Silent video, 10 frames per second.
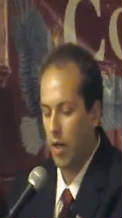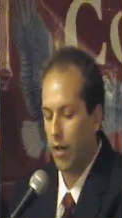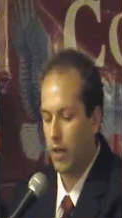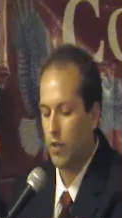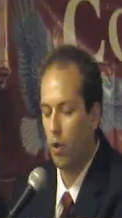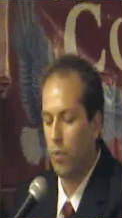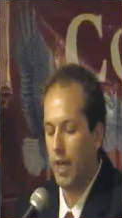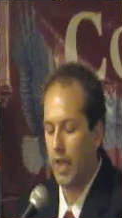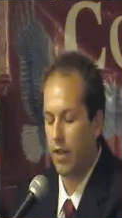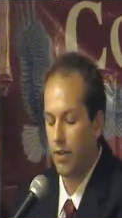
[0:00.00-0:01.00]
on
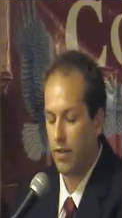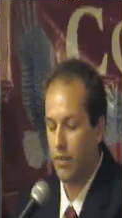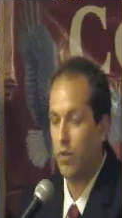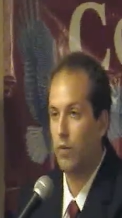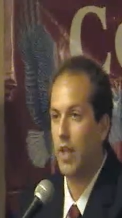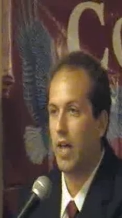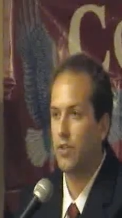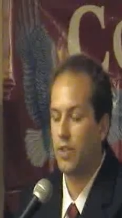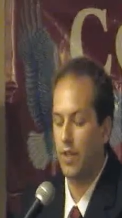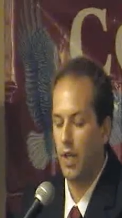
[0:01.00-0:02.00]
October 8th,
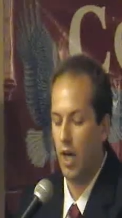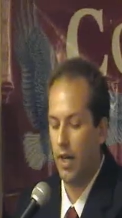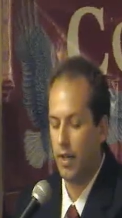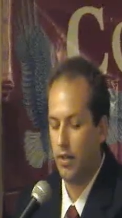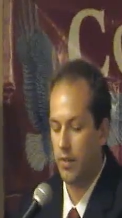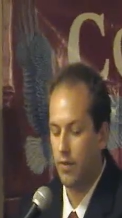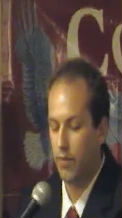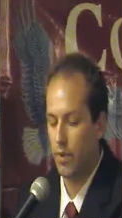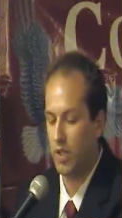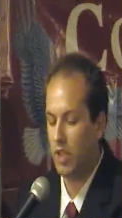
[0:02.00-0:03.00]
2009,
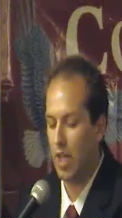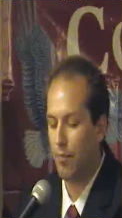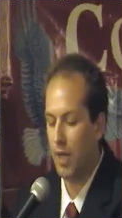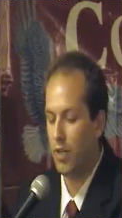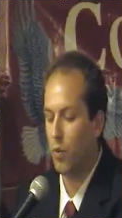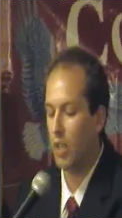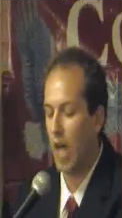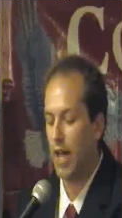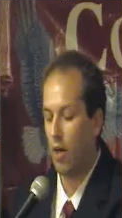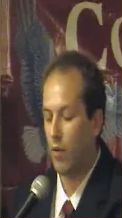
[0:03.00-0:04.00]
when this campaign to
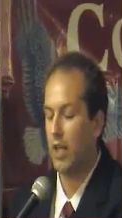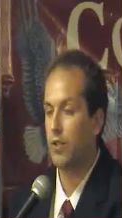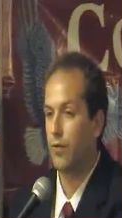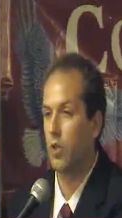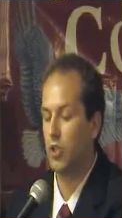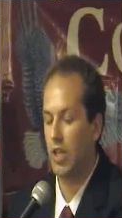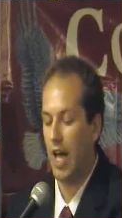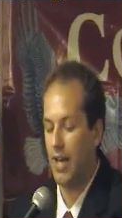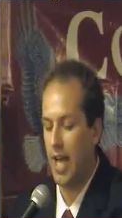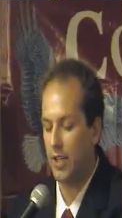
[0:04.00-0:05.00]
ignite our rights first
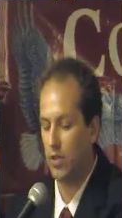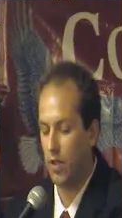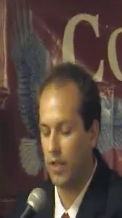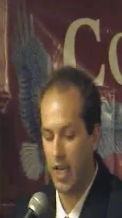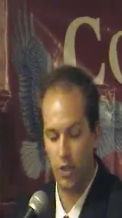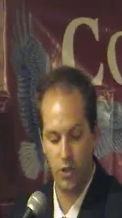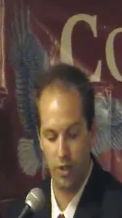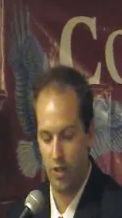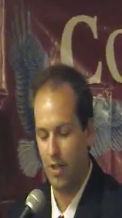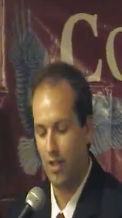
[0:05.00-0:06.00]
got national
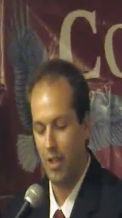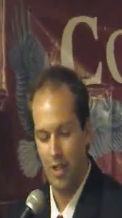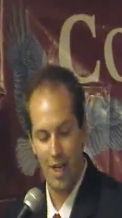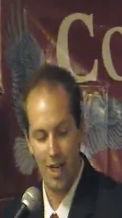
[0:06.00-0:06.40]
attention